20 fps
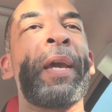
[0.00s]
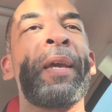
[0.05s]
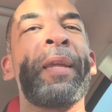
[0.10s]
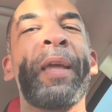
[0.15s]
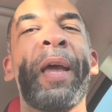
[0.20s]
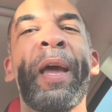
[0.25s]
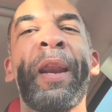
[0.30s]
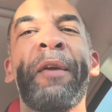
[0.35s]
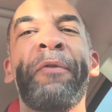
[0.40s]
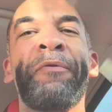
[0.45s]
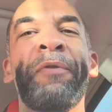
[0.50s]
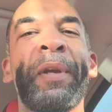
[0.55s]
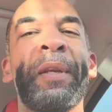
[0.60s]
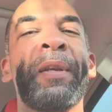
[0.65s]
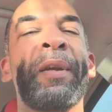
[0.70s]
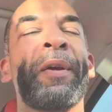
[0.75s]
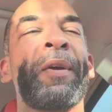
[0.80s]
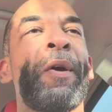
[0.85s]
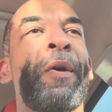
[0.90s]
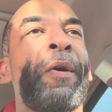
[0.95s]
that I fit
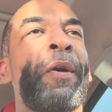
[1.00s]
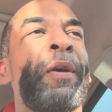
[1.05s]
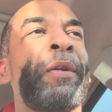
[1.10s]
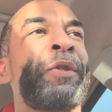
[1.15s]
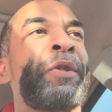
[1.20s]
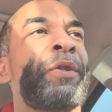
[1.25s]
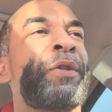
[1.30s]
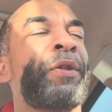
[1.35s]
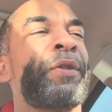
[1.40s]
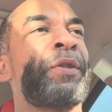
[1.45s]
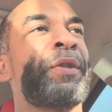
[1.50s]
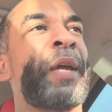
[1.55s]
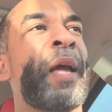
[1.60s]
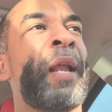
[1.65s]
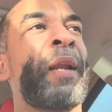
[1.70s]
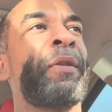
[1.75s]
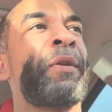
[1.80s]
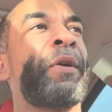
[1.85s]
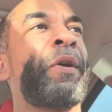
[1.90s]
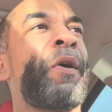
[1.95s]
in the car and just the
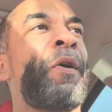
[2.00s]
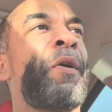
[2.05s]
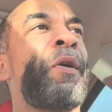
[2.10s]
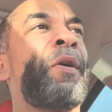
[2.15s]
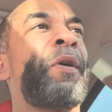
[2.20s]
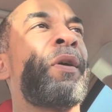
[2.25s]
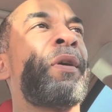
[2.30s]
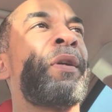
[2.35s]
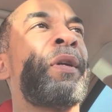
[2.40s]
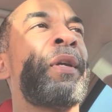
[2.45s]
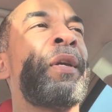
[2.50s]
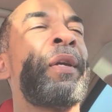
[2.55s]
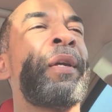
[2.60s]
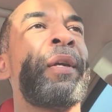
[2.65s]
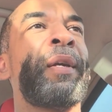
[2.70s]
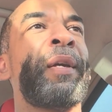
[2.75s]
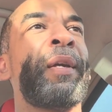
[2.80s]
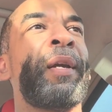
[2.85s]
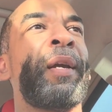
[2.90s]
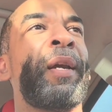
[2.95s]
style of the car
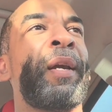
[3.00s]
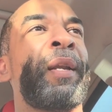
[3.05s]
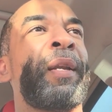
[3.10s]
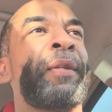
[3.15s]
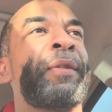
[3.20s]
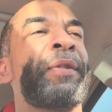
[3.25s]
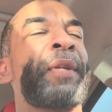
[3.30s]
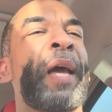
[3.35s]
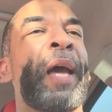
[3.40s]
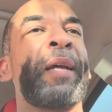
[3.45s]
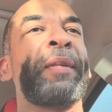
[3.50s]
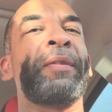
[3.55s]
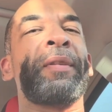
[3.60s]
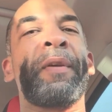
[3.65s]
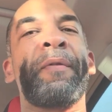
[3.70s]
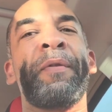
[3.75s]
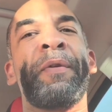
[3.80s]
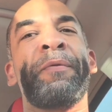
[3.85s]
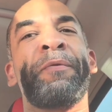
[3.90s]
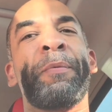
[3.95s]
and the sides
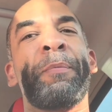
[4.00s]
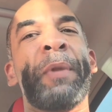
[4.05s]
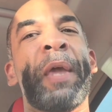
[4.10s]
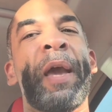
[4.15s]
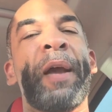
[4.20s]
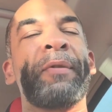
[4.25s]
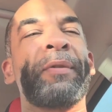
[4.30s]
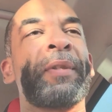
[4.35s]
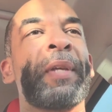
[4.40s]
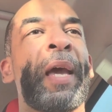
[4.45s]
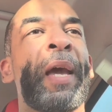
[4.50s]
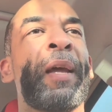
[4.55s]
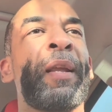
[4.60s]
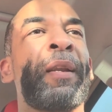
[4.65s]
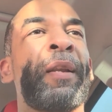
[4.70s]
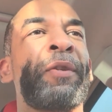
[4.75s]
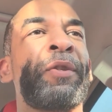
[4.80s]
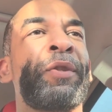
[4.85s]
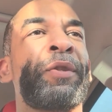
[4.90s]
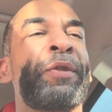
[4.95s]
of it from the outside,
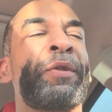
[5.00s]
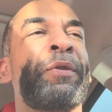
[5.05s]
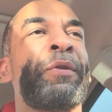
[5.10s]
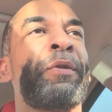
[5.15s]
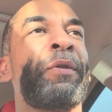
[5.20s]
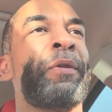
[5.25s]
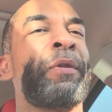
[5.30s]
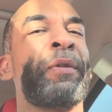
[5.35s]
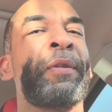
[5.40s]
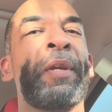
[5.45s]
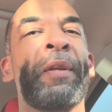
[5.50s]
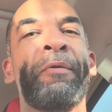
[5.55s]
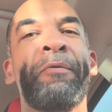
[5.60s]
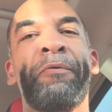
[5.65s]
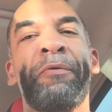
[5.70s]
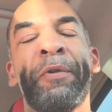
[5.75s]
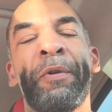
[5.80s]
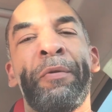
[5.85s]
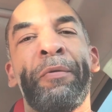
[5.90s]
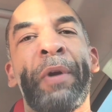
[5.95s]
I just didn't
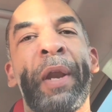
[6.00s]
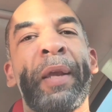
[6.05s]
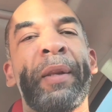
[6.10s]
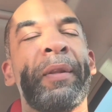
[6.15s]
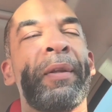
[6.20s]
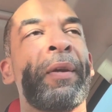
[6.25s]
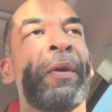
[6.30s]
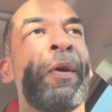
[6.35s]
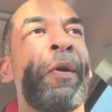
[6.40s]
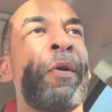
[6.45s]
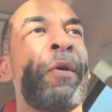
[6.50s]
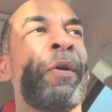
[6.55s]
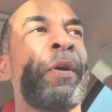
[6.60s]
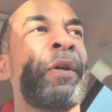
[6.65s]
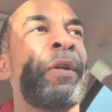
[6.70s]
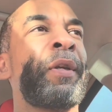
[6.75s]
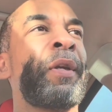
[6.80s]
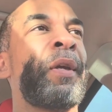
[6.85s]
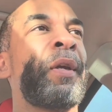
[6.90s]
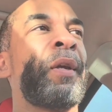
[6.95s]
feel right in the
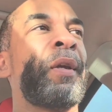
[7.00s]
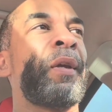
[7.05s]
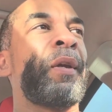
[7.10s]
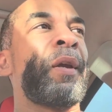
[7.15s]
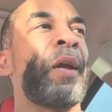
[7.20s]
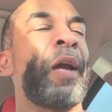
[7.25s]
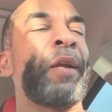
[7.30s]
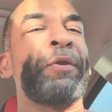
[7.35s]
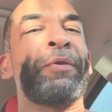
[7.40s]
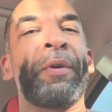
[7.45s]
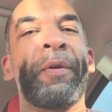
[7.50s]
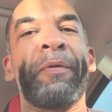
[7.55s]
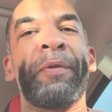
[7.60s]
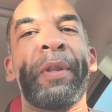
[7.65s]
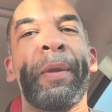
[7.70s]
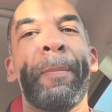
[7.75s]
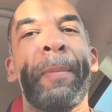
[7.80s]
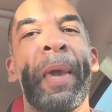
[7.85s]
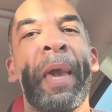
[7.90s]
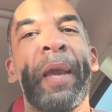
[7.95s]
car. I'd driven
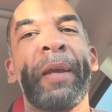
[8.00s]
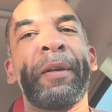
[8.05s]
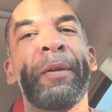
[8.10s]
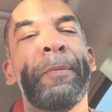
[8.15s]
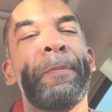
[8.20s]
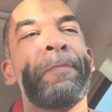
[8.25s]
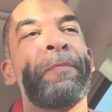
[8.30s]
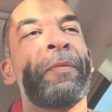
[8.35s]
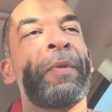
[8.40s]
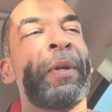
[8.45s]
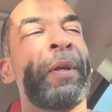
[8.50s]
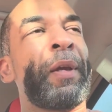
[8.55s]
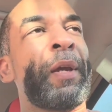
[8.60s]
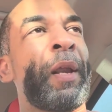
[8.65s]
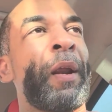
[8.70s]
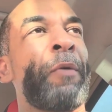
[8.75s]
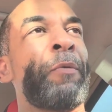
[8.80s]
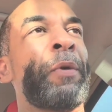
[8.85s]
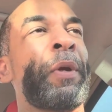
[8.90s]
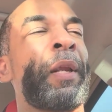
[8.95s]
the Magnum,
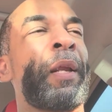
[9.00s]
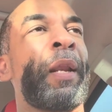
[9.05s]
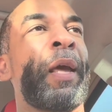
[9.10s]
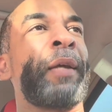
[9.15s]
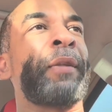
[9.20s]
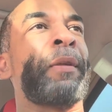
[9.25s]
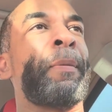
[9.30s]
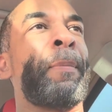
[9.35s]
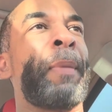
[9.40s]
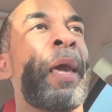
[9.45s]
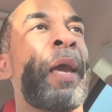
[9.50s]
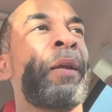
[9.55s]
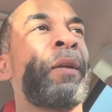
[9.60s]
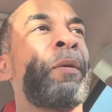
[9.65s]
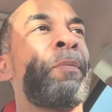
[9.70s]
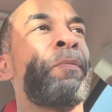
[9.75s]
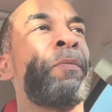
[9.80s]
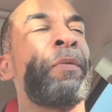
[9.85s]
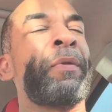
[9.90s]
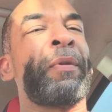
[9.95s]
and I really liked the
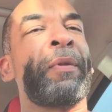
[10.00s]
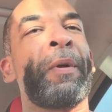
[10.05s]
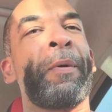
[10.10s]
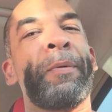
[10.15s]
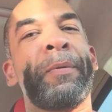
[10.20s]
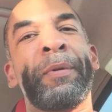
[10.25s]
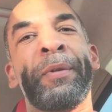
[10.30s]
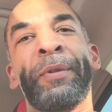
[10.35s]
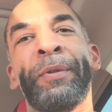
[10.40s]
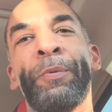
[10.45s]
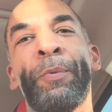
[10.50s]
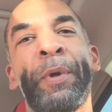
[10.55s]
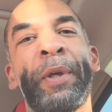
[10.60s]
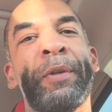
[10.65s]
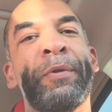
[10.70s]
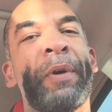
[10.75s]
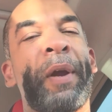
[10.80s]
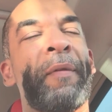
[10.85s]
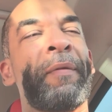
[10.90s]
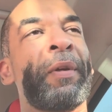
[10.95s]
Magnum. They were
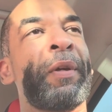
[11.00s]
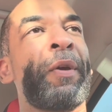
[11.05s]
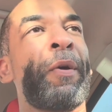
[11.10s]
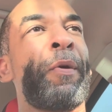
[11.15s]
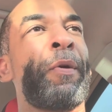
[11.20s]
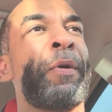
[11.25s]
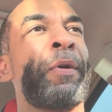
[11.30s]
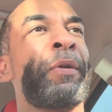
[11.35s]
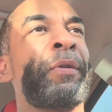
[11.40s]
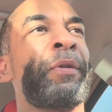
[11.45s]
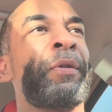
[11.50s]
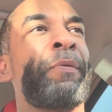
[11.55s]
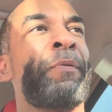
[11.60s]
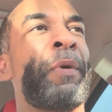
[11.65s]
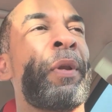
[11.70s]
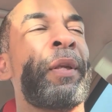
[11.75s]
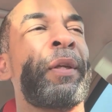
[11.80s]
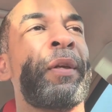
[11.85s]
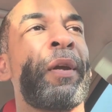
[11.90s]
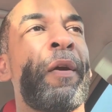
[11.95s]
sweet driving cars,
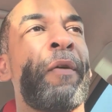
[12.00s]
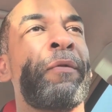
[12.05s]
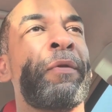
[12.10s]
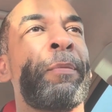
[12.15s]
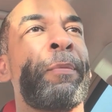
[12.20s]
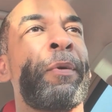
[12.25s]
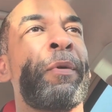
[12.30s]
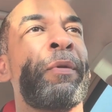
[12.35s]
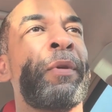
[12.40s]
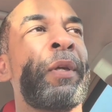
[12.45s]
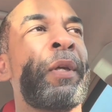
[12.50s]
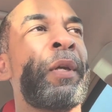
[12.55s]
really comfortable.